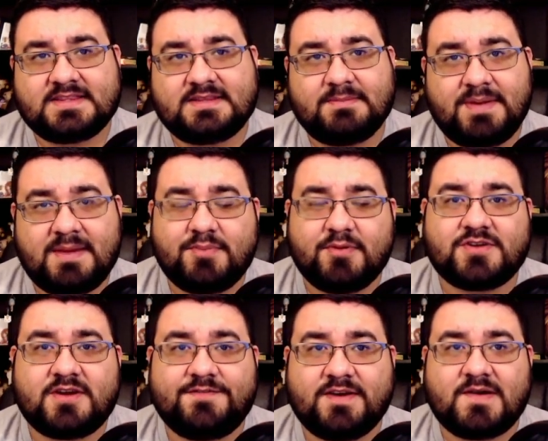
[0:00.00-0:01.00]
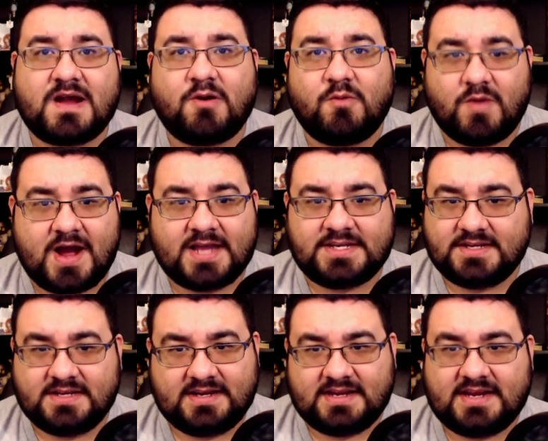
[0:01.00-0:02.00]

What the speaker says: the people are trying to figure out why she did it.